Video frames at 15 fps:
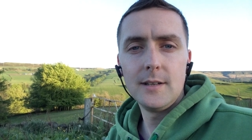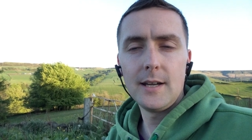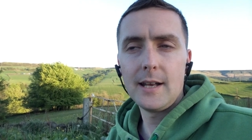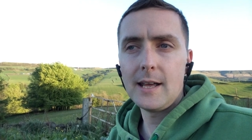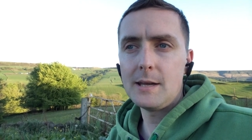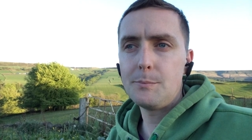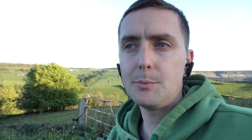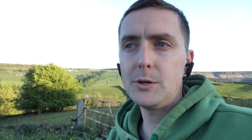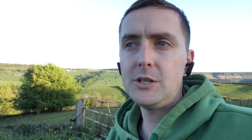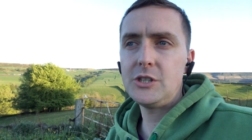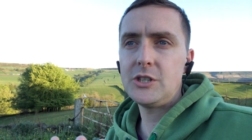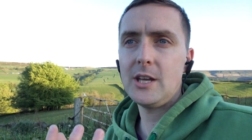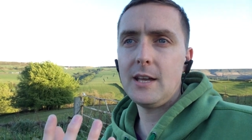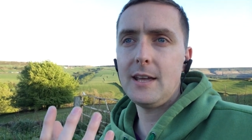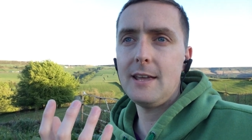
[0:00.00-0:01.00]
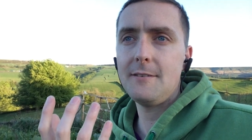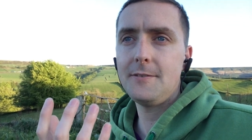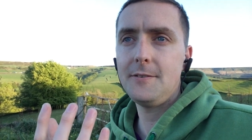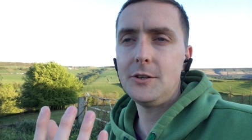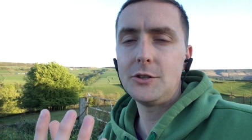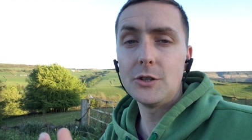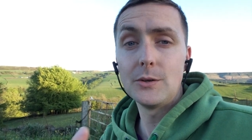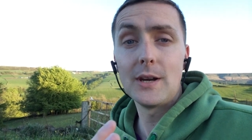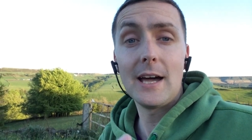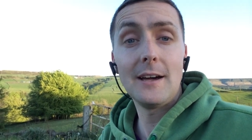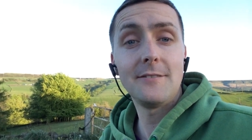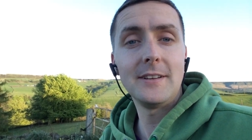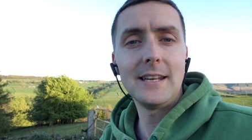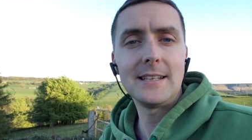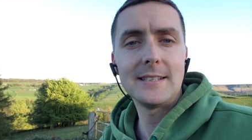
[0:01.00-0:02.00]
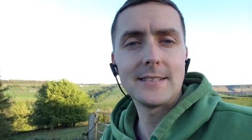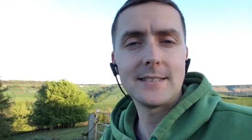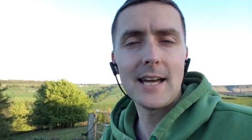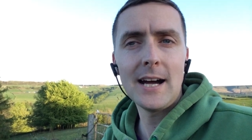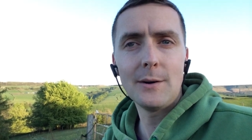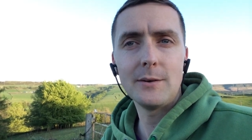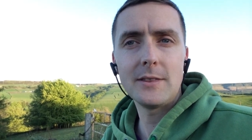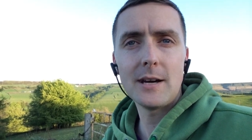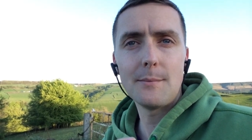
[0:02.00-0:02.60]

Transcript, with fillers: And I appreciate if you don't have any to start with,